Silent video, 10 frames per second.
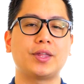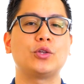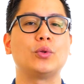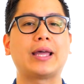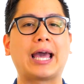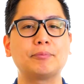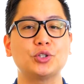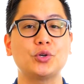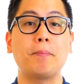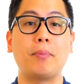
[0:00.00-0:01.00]
that you'll
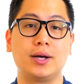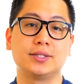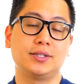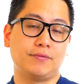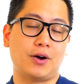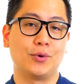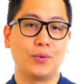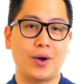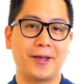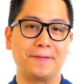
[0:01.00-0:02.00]
capture a positive
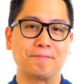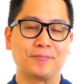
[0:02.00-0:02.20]
ROI.